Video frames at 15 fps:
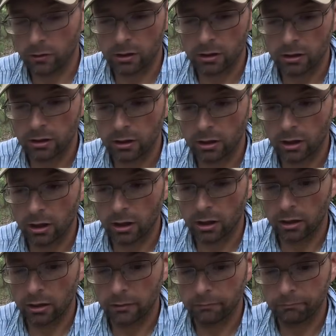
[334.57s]
ready,
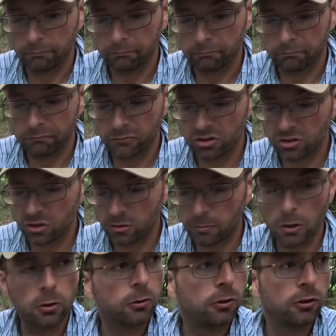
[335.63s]
let's talk
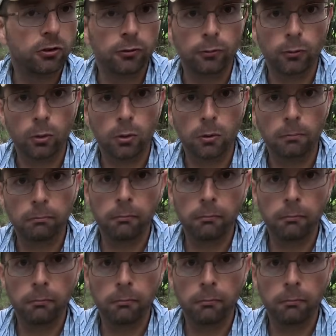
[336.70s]
about who this is for.